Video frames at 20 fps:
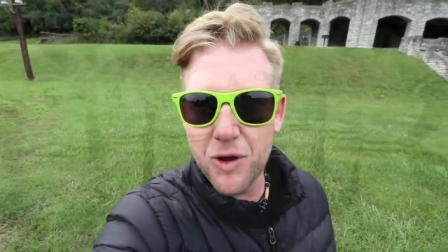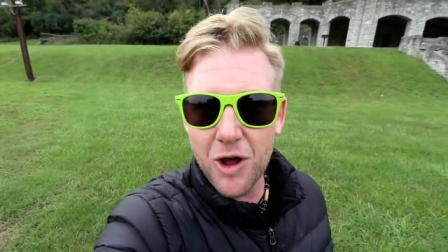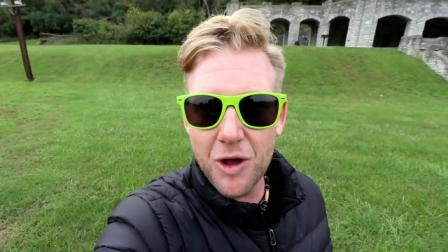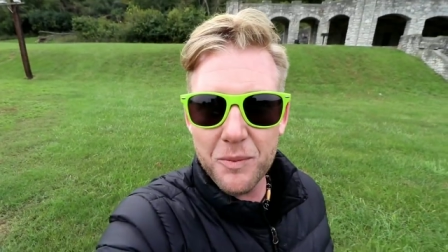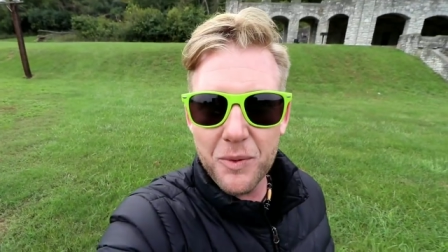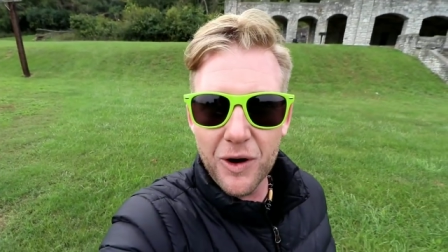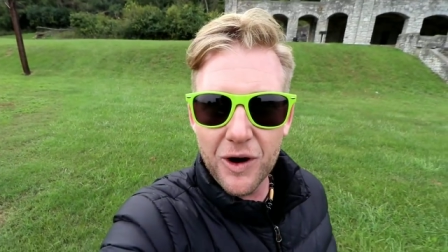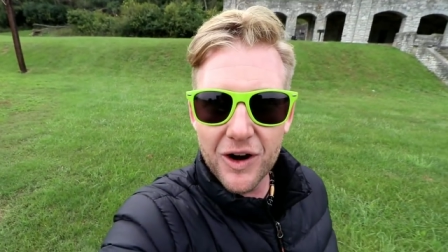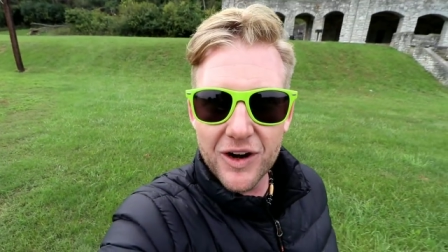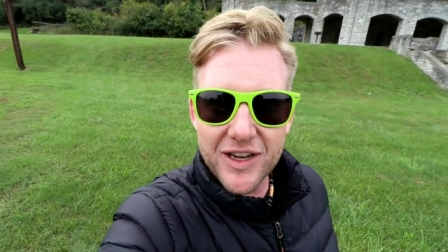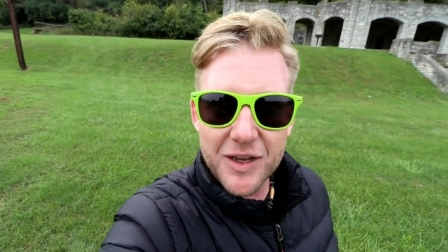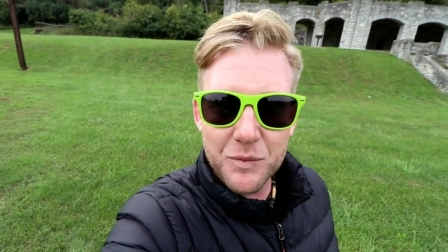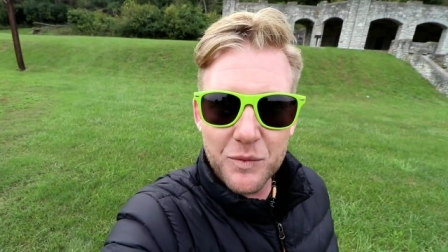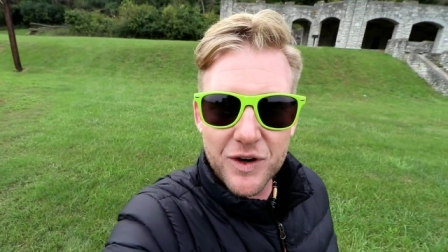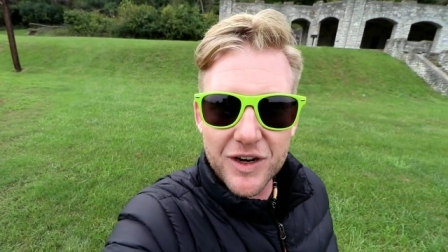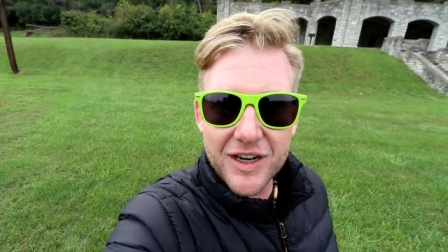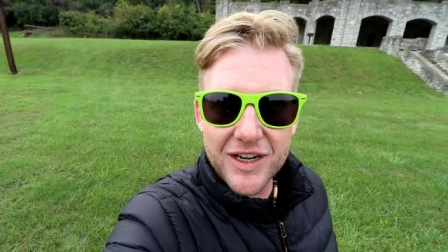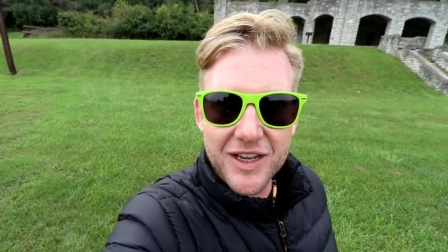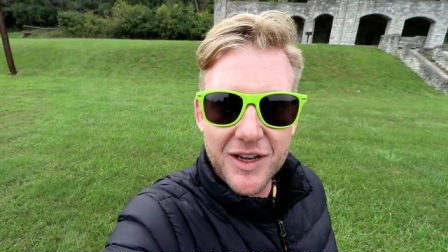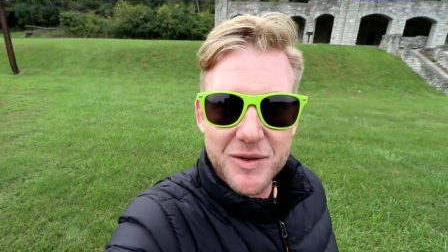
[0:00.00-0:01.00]
Ballpark, and
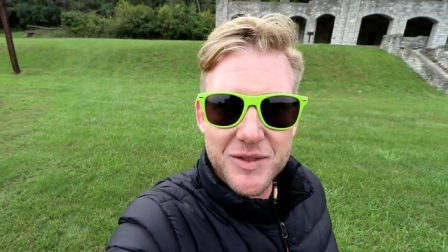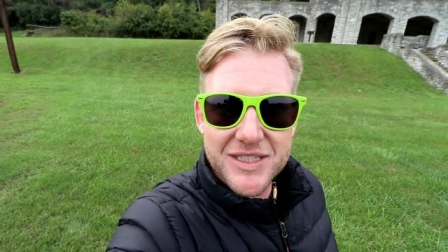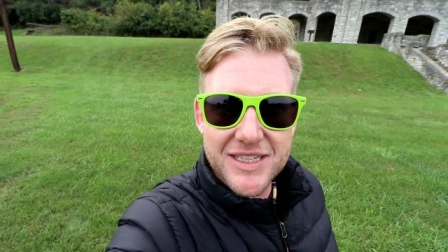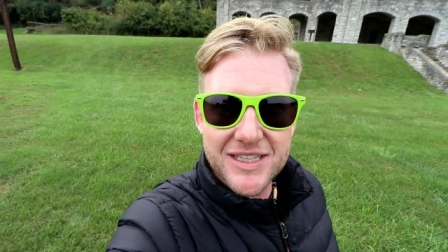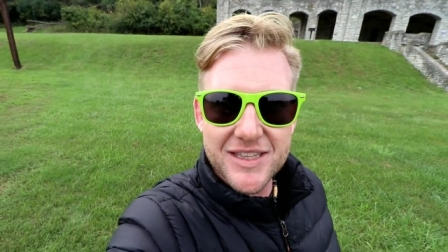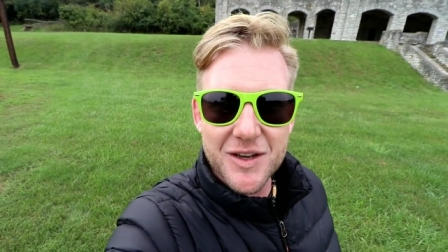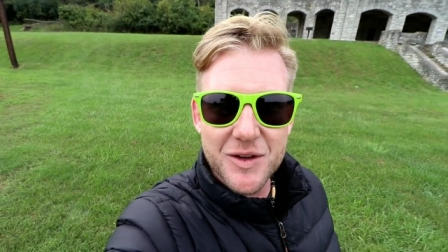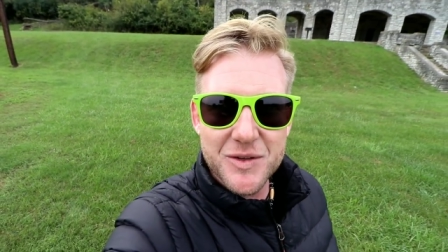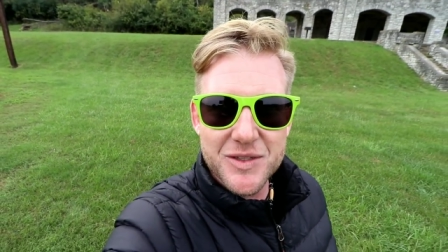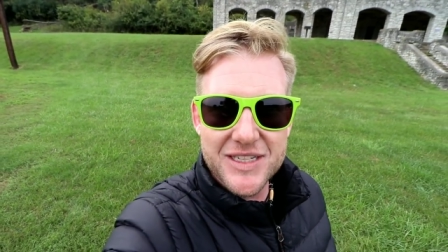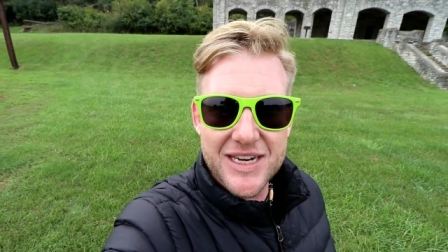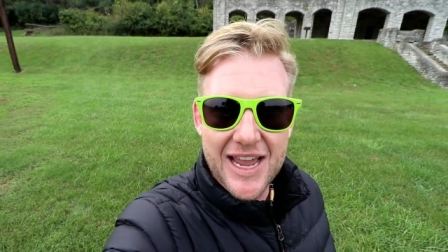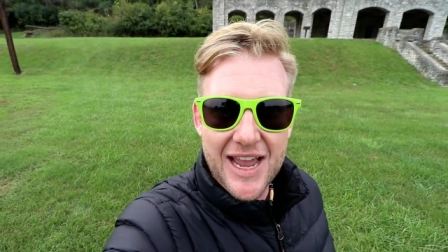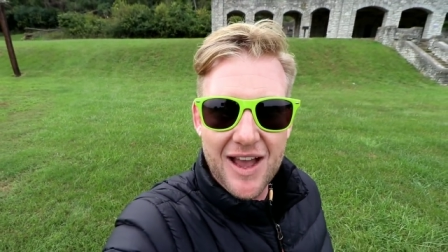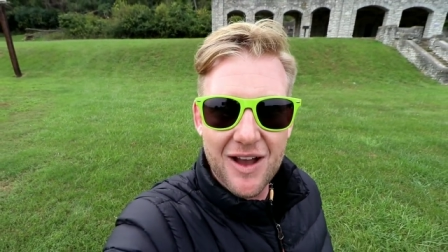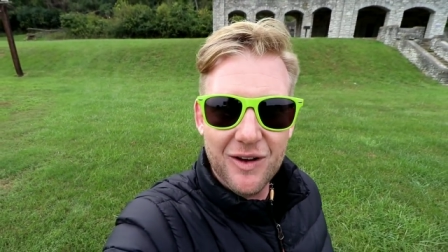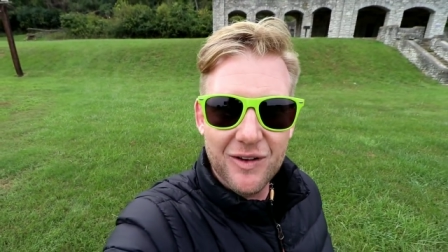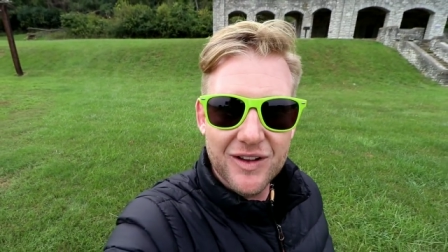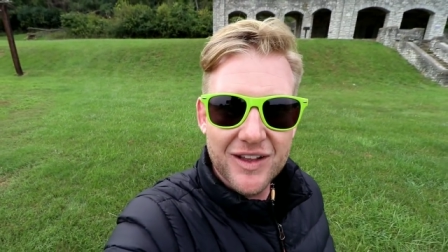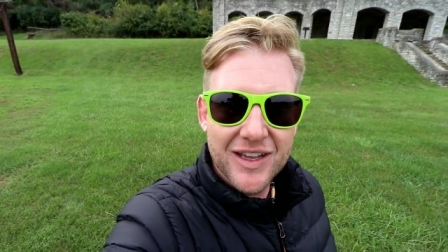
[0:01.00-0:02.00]
we're gonna go see those
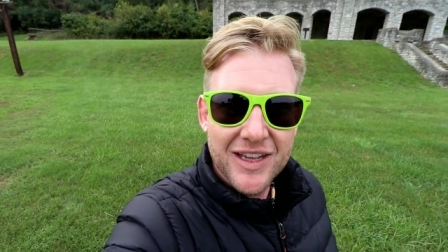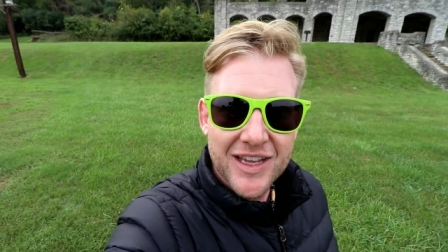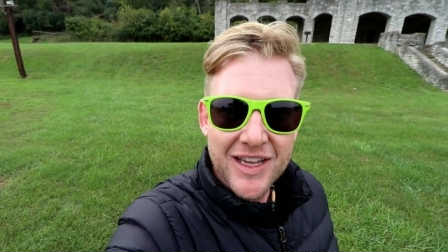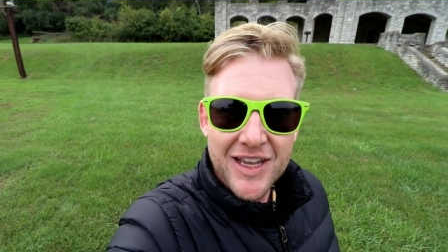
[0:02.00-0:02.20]
now.